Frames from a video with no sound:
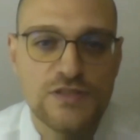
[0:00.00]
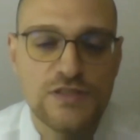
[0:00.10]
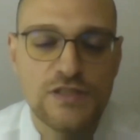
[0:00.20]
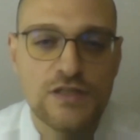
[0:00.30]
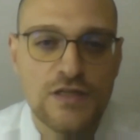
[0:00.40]

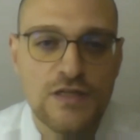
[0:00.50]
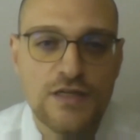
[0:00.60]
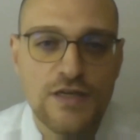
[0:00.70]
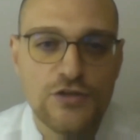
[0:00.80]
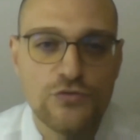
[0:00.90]

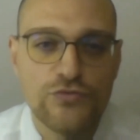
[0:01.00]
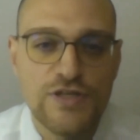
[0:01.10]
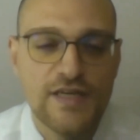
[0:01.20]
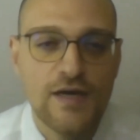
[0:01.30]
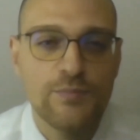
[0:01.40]
can you
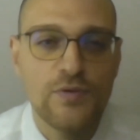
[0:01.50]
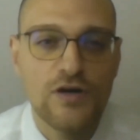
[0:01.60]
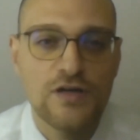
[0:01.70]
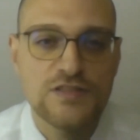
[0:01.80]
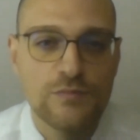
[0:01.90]
recap
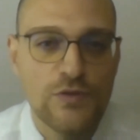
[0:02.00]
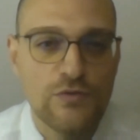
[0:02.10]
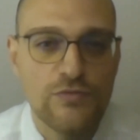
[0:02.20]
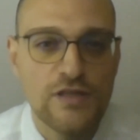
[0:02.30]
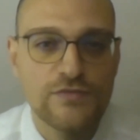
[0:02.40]
on some of the
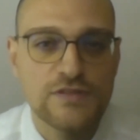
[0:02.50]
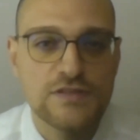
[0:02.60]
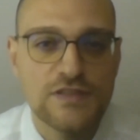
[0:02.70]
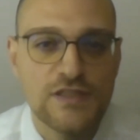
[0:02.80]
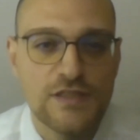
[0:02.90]

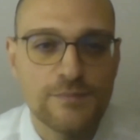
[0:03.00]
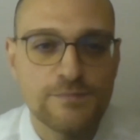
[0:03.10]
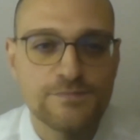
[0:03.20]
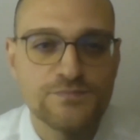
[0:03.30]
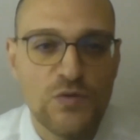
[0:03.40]
relevant
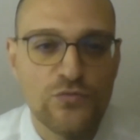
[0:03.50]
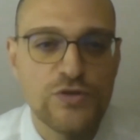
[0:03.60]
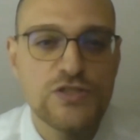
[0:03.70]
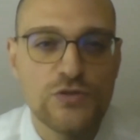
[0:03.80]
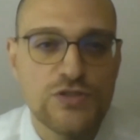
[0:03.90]

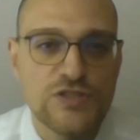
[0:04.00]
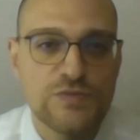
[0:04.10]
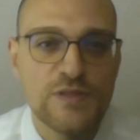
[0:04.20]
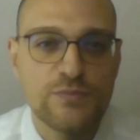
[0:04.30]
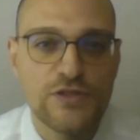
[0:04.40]
resources
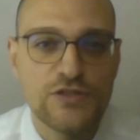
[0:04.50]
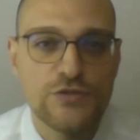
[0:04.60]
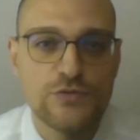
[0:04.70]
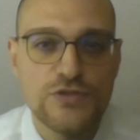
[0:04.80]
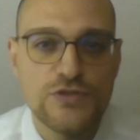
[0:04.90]
people can
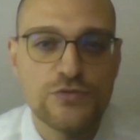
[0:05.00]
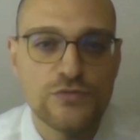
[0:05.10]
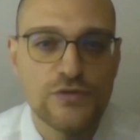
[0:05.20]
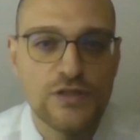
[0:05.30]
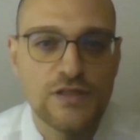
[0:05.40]
use
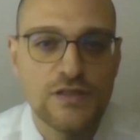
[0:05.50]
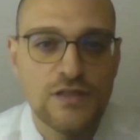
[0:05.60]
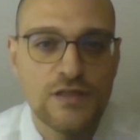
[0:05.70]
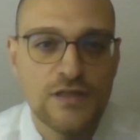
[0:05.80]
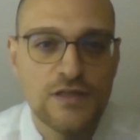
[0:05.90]
to
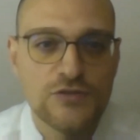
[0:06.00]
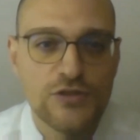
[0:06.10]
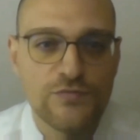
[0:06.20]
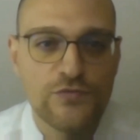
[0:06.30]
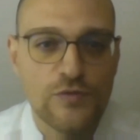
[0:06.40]

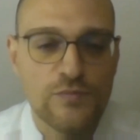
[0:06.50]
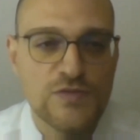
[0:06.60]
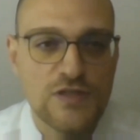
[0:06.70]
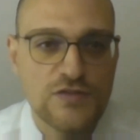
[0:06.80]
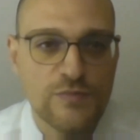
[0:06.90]
inform
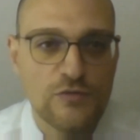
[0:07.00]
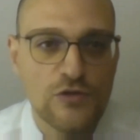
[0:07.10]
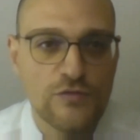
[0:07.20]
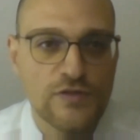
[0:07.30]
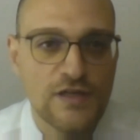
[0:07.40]
themselves about
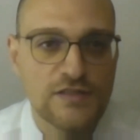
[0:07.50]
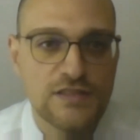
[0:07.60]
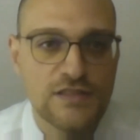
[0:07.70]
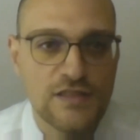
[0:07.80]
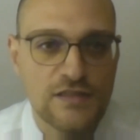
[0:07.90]

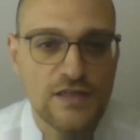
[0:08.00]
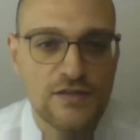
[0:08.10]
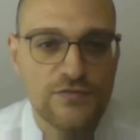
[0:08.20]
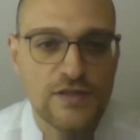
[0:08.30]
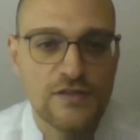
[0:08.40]
COVID-19 and
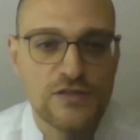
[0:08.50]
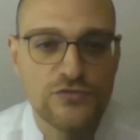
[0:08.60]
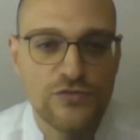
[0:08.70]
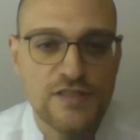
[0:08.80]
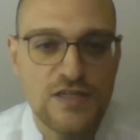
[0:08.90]
if they need to
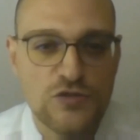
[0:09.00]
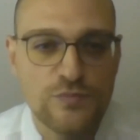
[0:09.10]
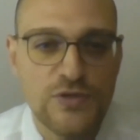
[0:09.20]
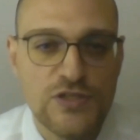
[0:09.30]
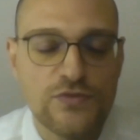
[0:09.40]
write
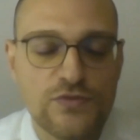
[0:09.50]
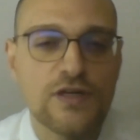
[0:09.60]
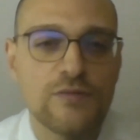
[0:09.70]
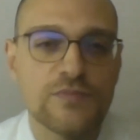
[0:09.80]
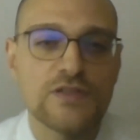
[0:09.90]
SOPs for their
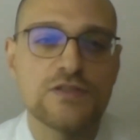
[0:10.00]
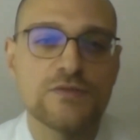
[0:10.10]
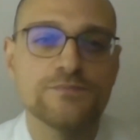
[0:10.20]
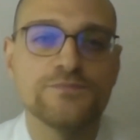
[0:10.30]
companies?